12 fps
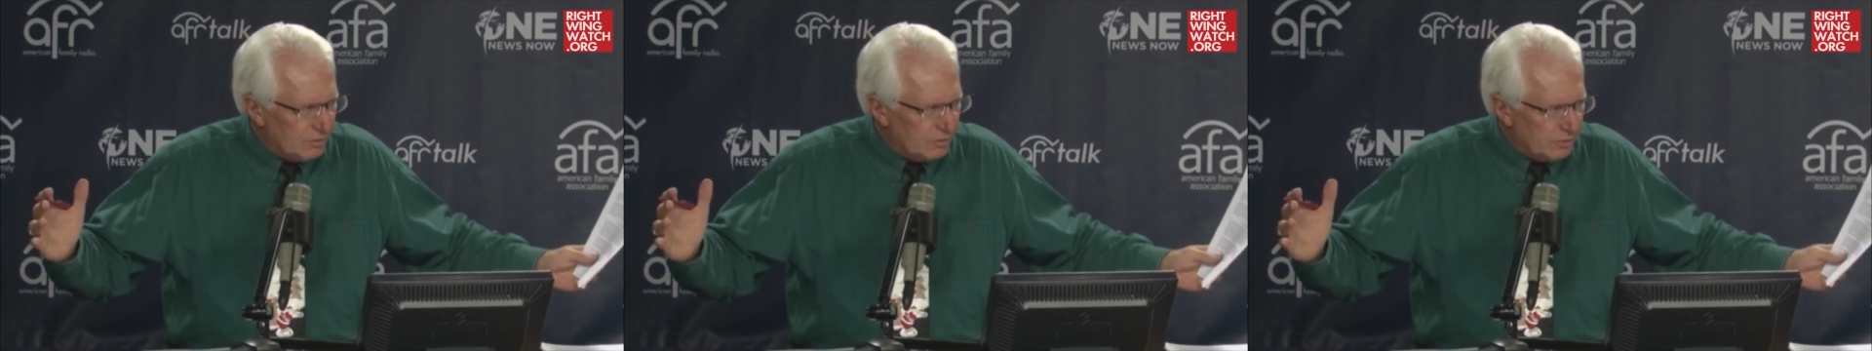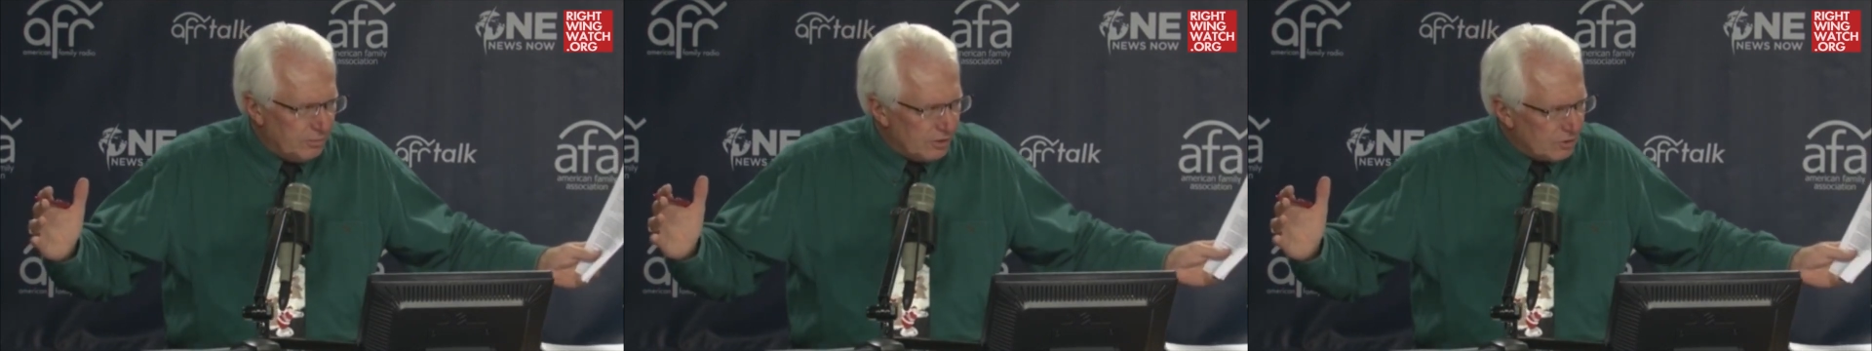was
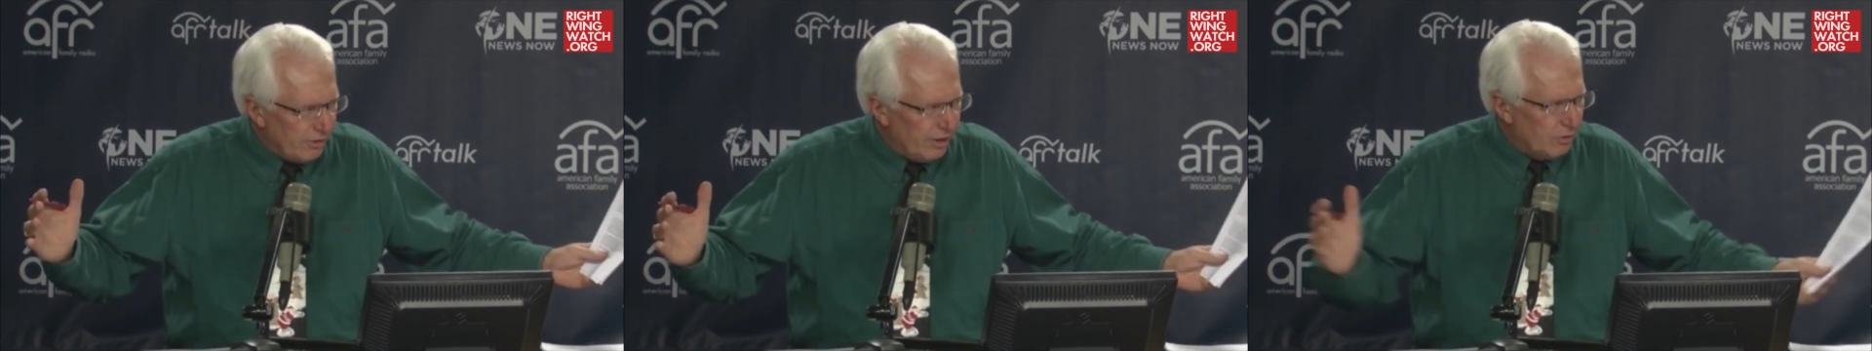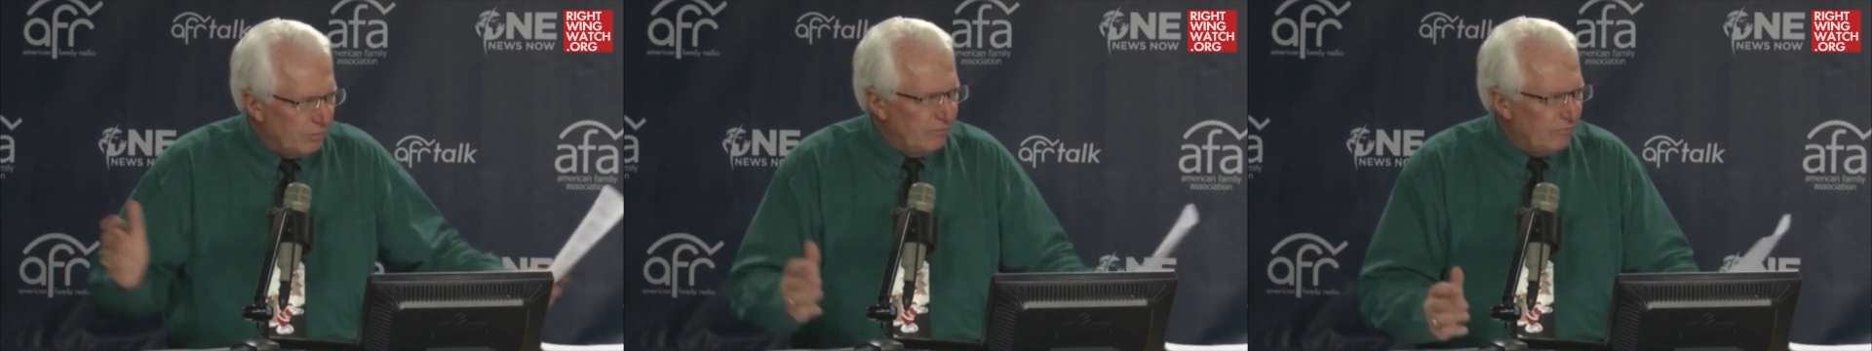much greater
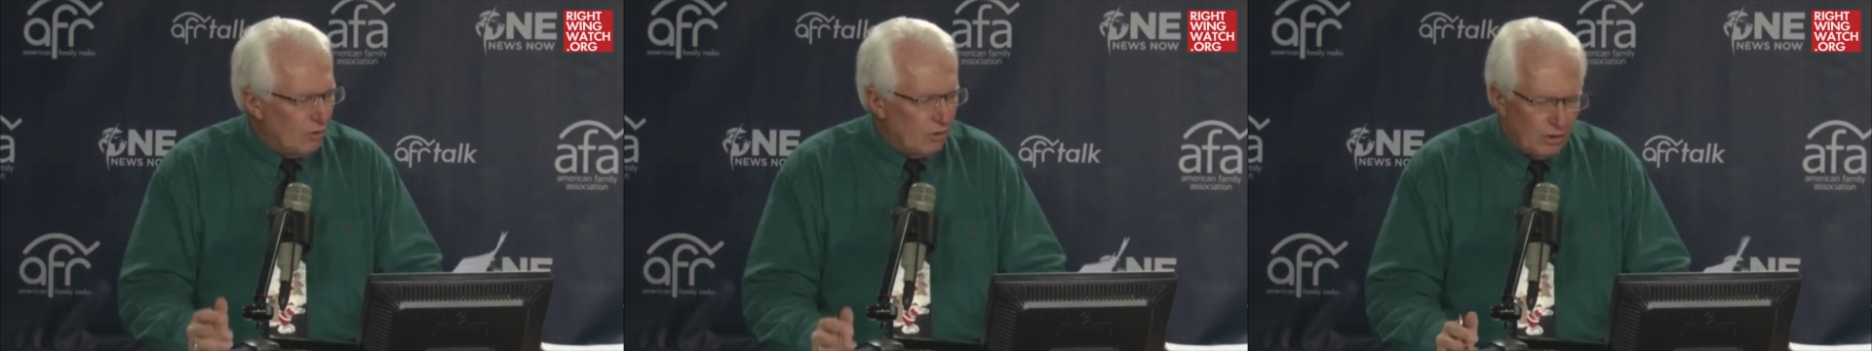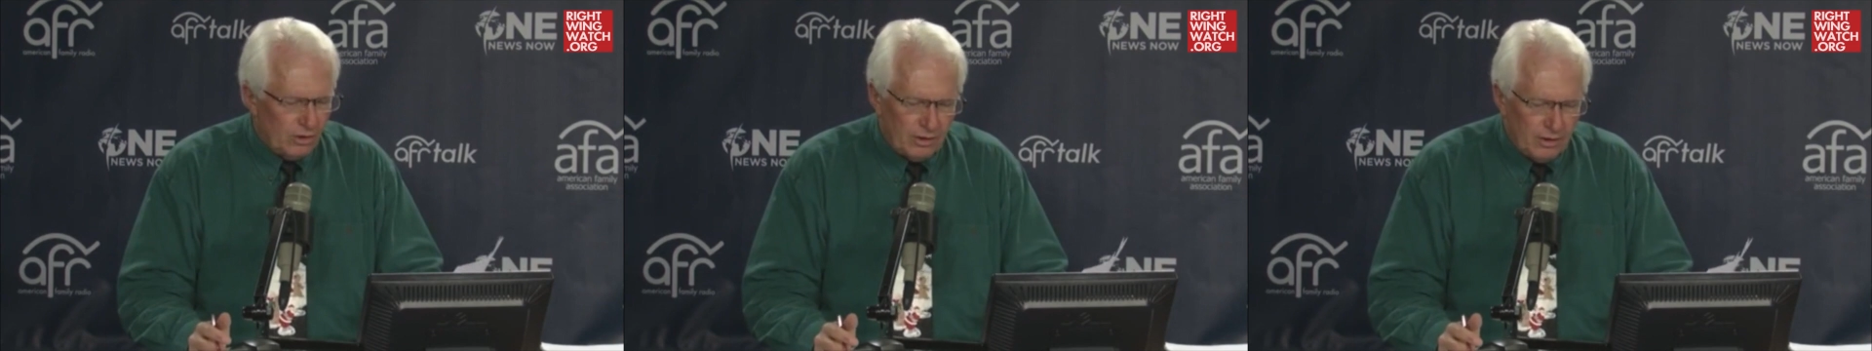
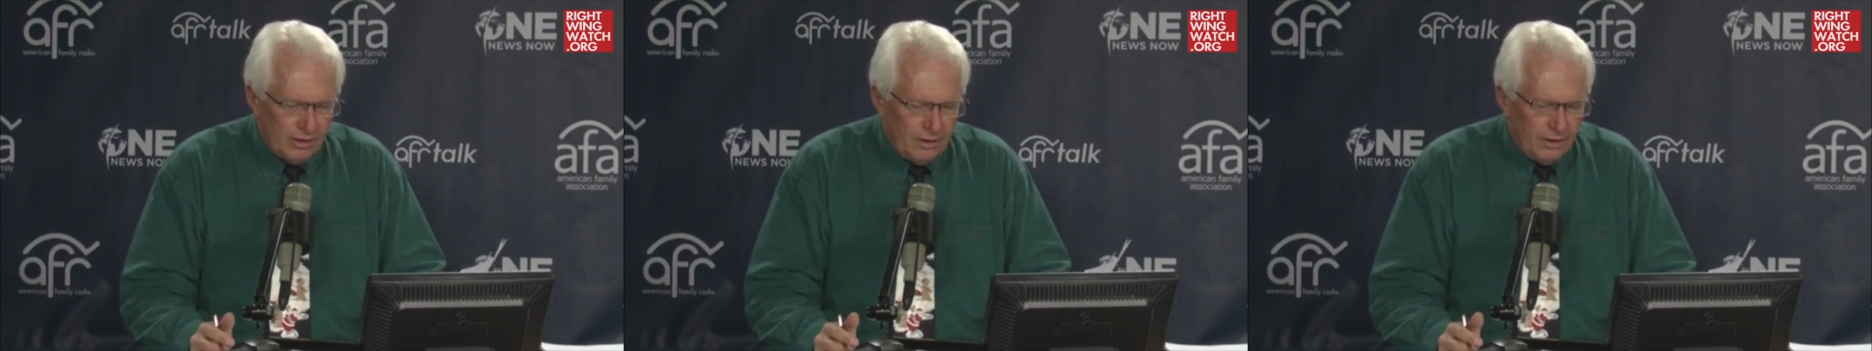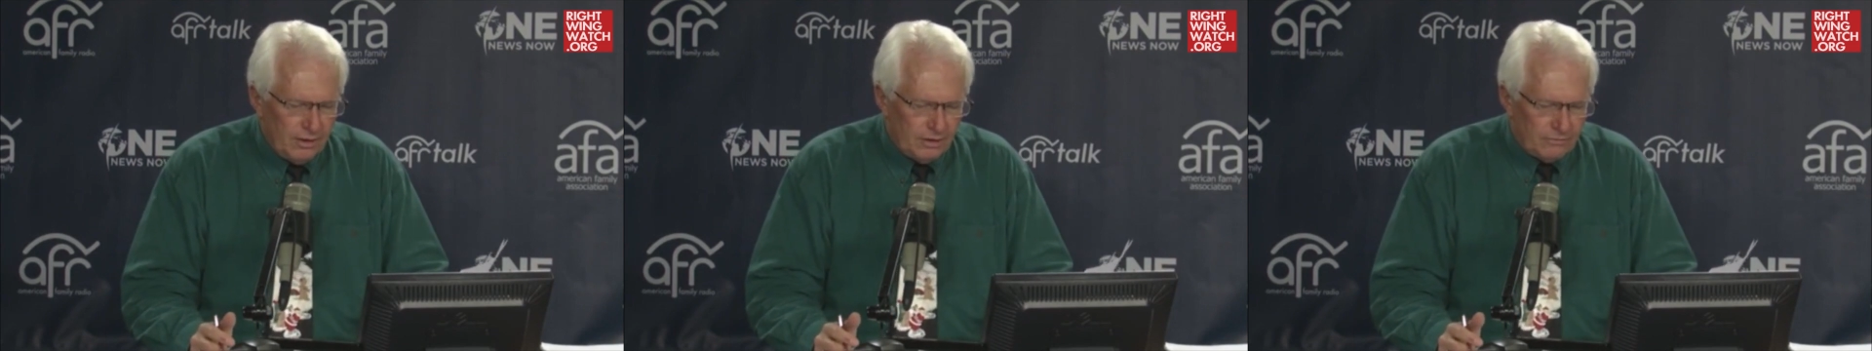before
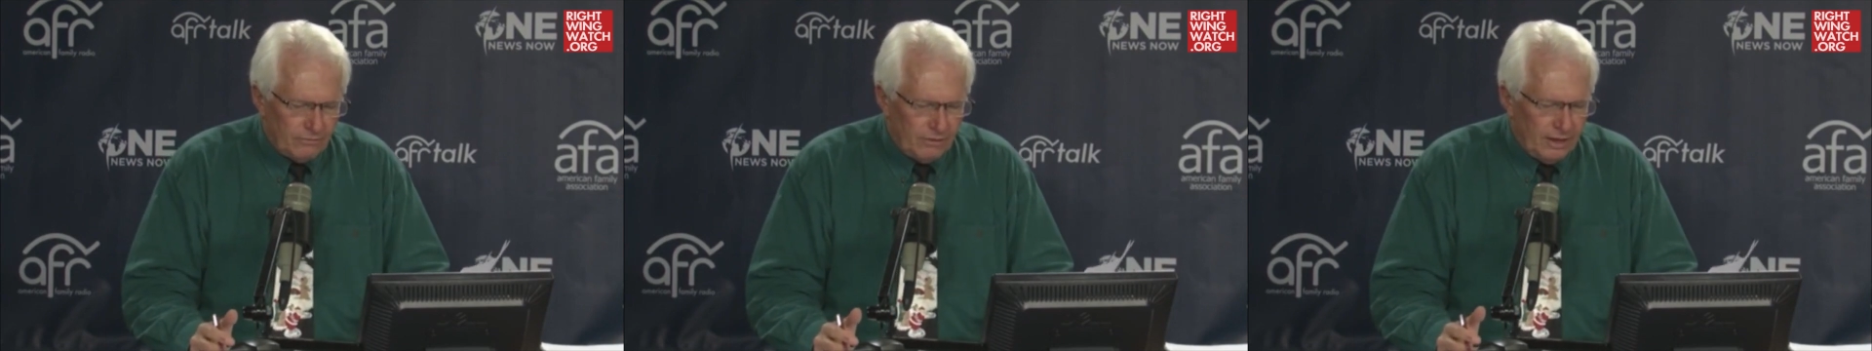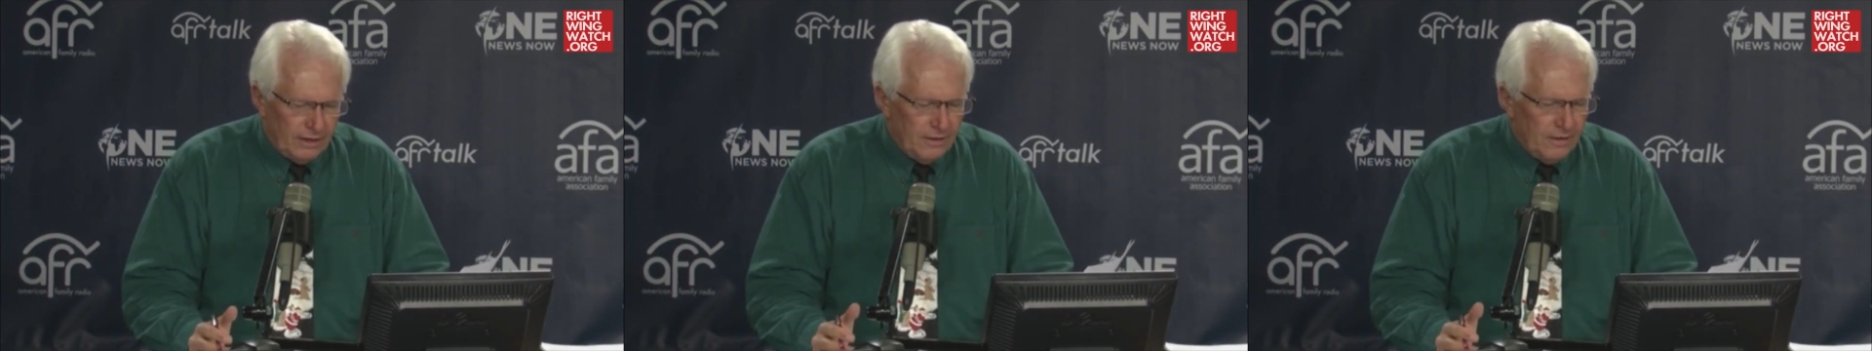the flood.